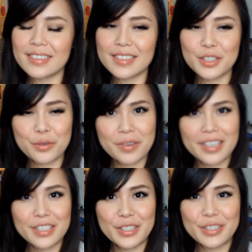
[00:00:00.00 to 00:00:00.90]

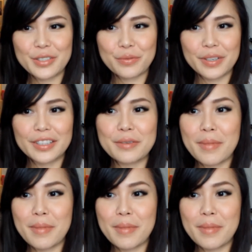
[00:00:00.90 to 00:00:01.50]
situations really